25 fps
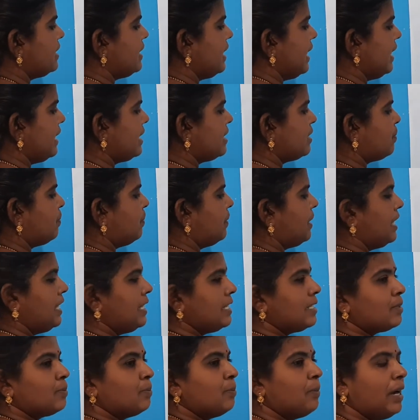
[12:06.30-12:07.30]
takes
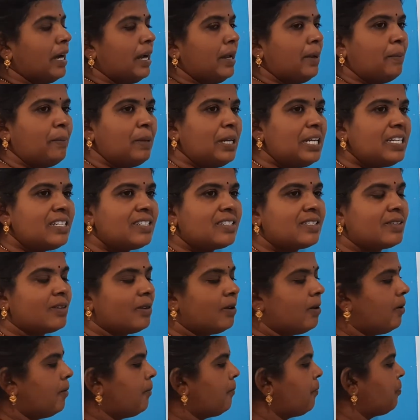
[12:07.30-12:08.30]
place by means
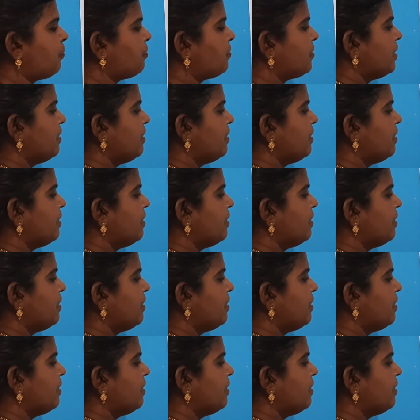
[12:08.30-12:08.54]
of